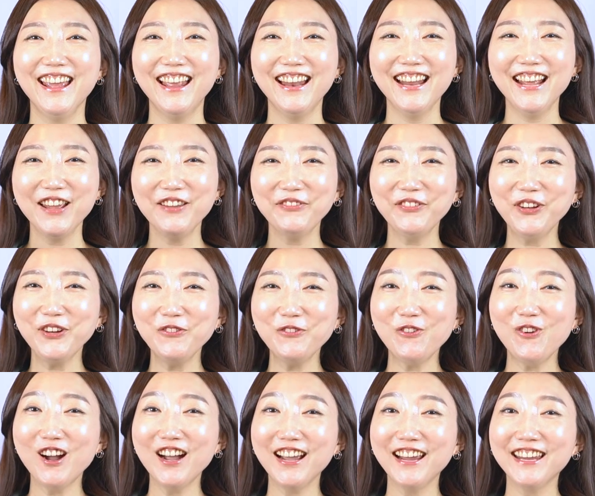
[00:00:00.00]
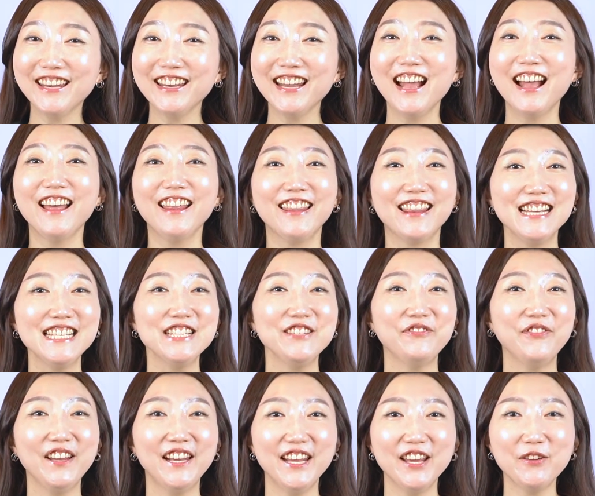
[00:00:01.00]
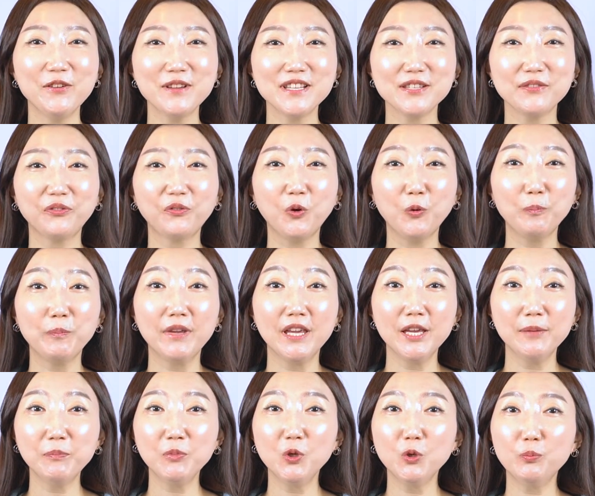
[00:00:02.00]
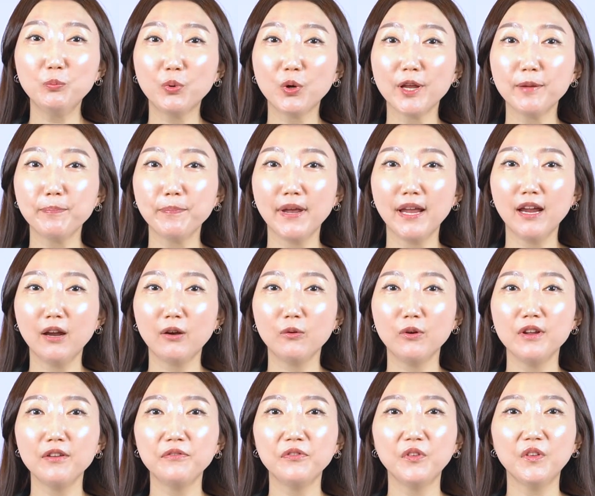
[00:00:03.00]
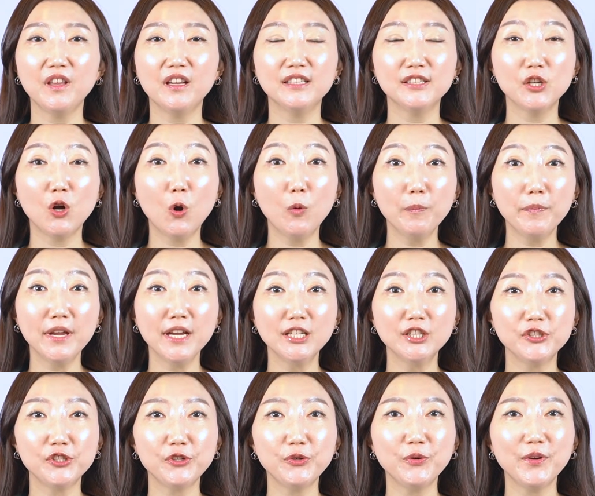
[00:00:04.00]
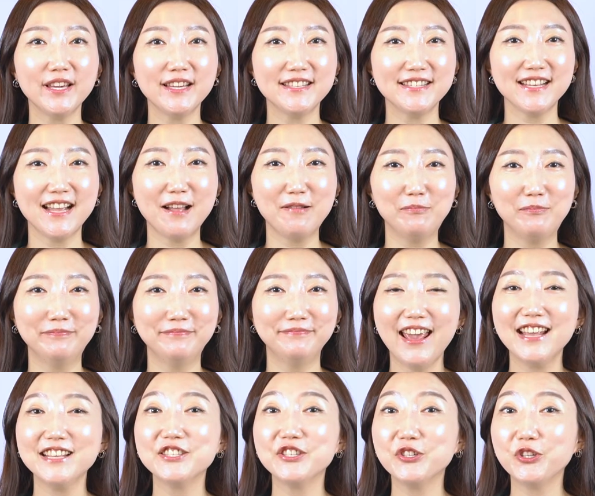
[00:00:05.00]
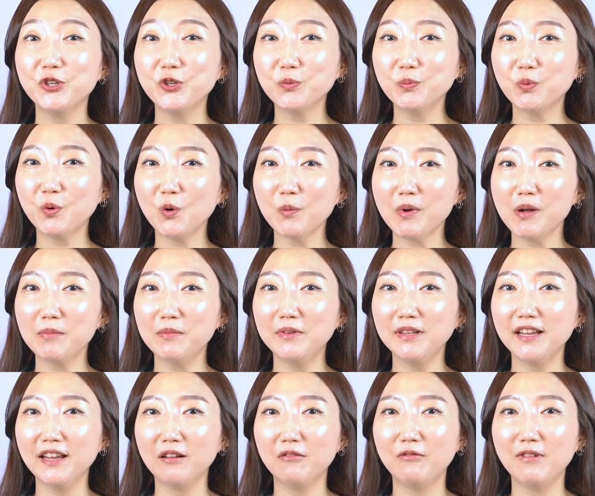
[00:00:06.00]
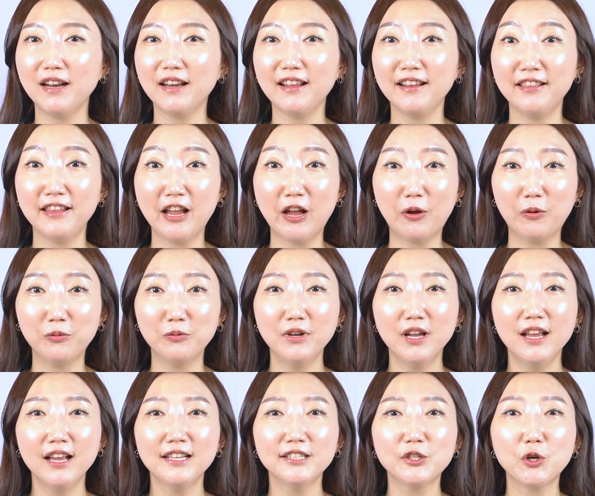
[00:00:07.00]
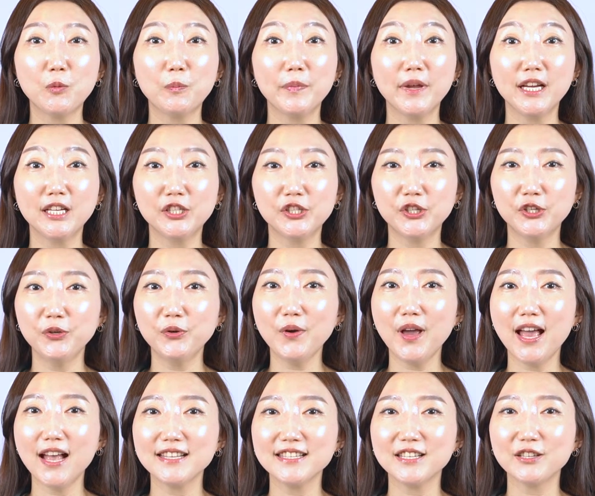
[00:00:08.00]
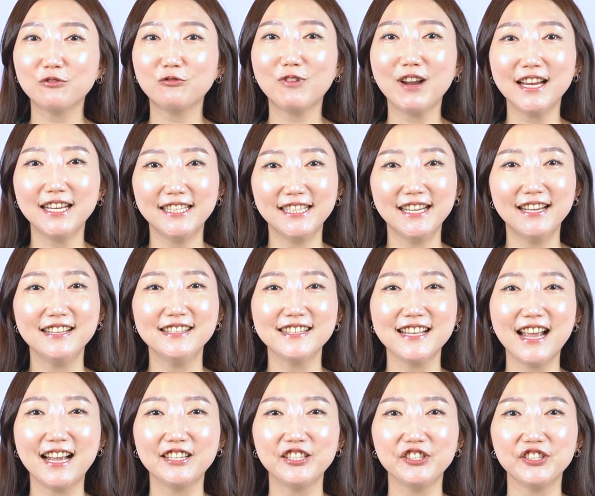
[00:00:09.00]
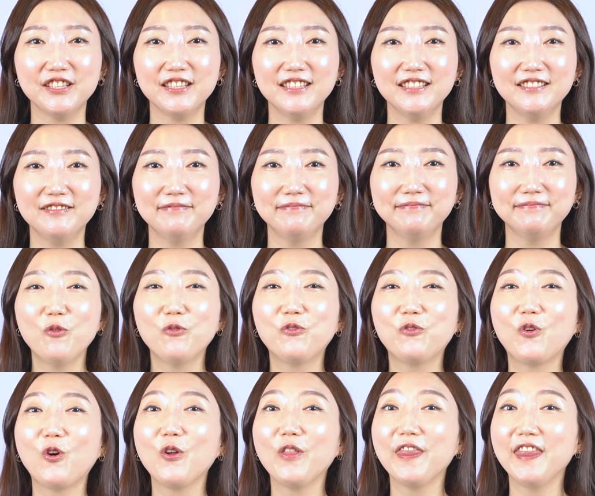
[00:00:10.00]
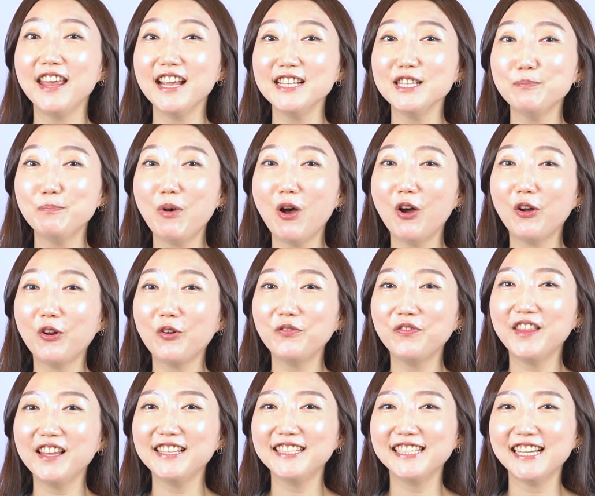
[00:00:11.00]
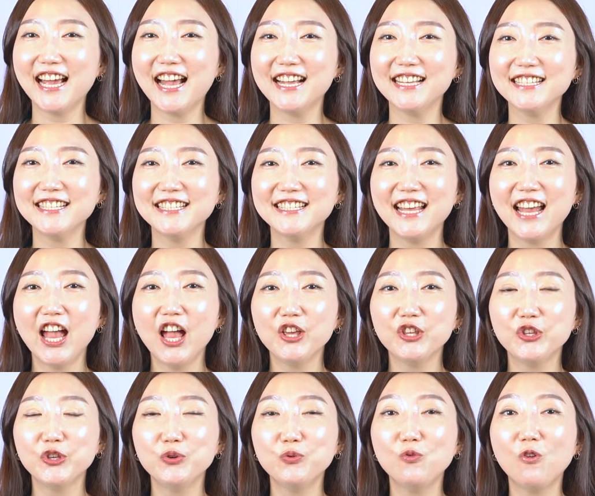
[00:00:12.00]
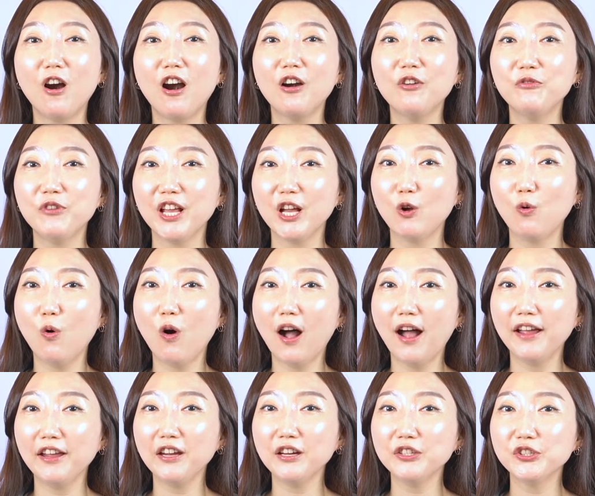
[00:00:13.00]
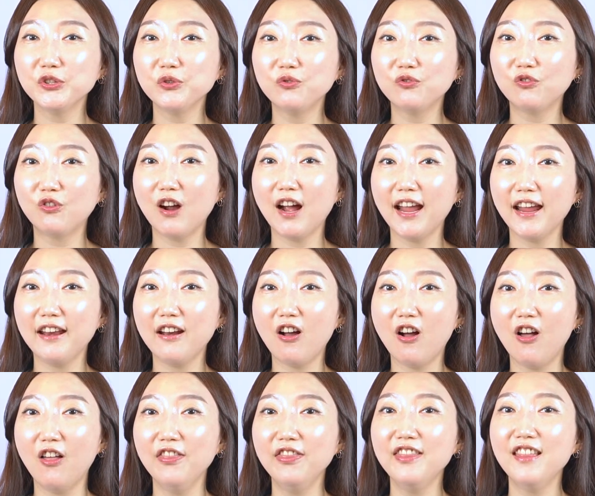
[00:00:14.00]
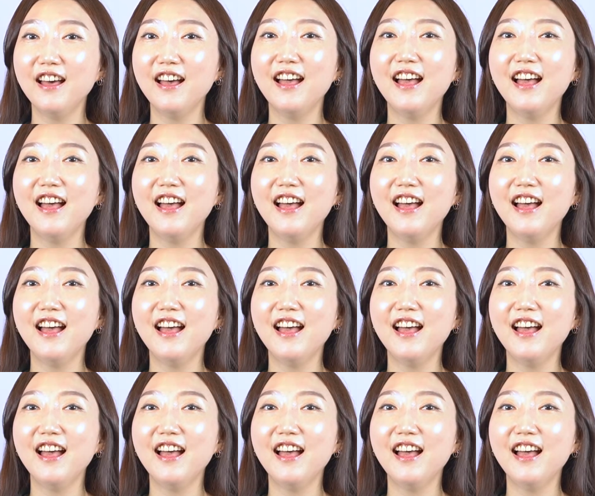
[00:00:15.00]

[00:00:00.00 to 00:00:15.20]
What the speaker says: Hello everyone! This video is for people preparing for the TOPIK II exam. As you probably already know, TOPIK II has a writing section. For this part of the test, you are required to write on